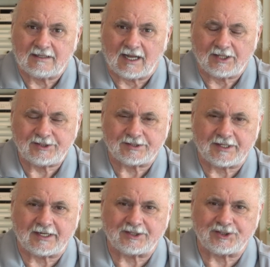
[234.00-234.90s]
I just
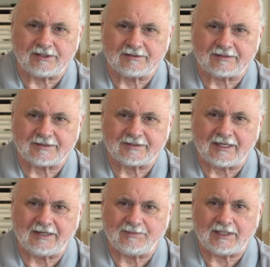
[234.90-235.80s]
asked Jesus to
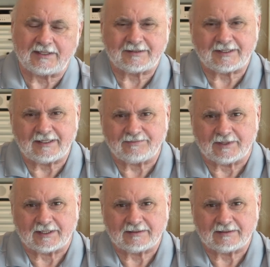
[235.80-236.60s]
save me, and He saved me.